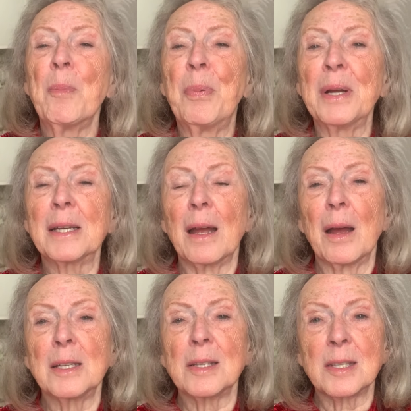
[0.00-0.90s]
But
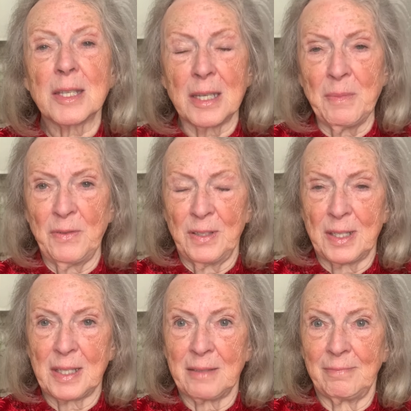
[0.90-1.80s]
some of
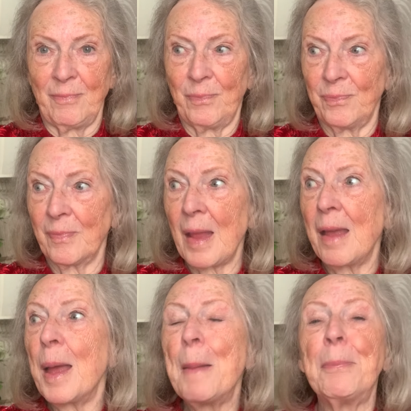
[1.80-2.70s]
us,
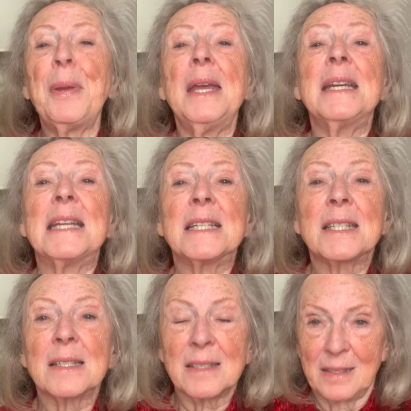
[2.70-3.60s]

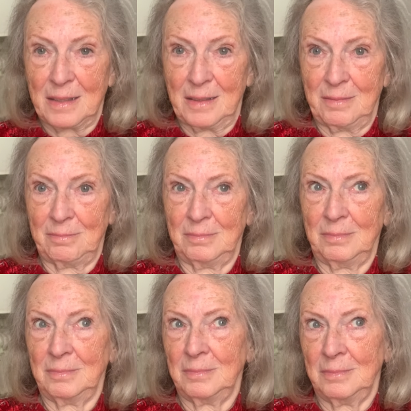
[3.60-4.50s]
pianists,
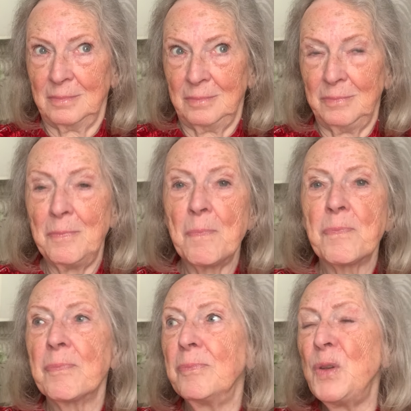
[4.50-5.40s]

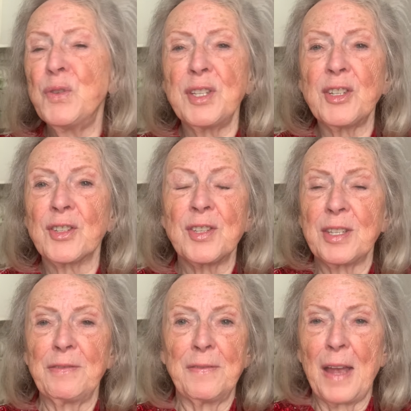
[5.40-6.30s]
musicians
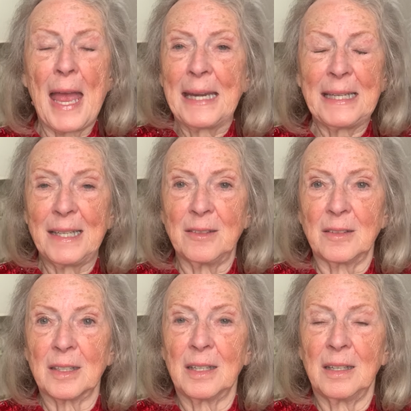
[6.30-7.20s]
of any
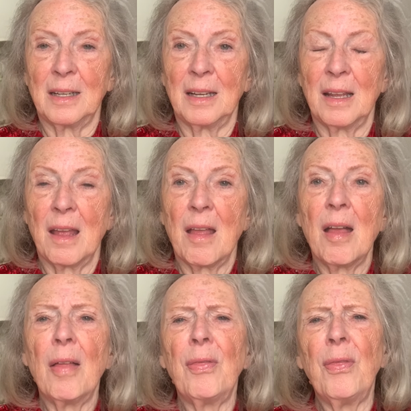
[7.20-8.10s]
ilk,
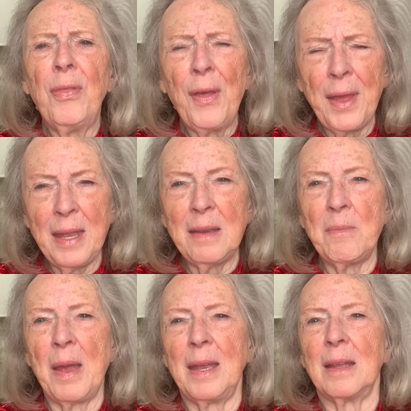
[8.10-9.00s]
they
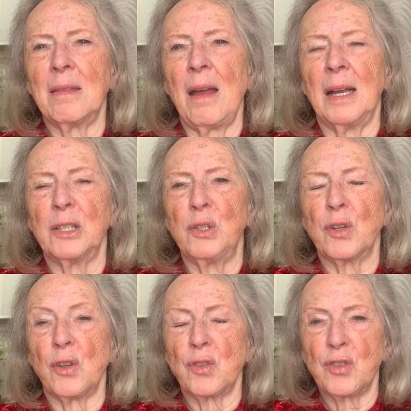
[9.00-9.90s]
make that
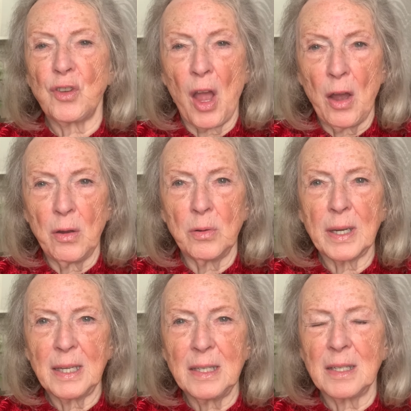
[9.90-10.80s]
look so
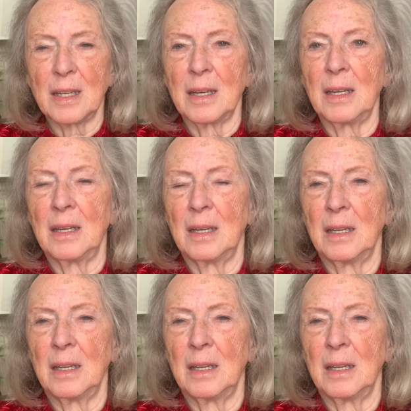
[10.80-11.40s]
easy.